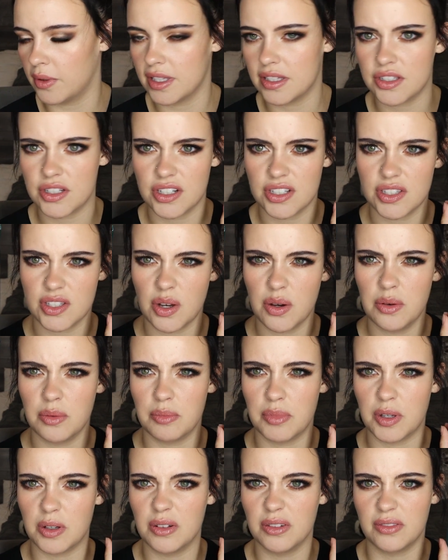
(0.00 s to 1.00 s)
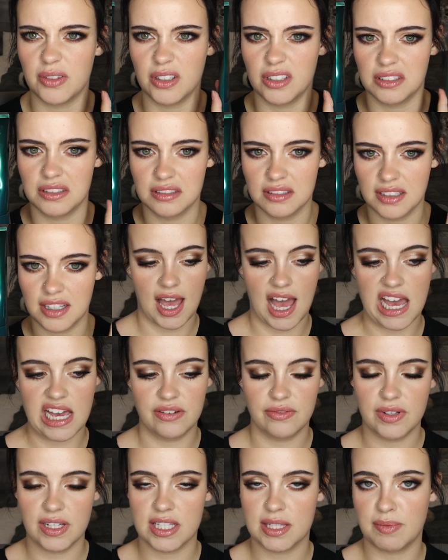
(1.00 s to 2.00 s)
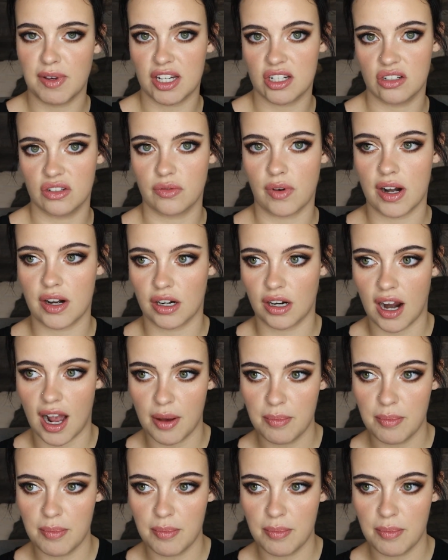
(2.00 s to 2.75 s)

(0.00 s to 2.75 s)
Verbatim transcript: It's just so beautiful. I have a special runner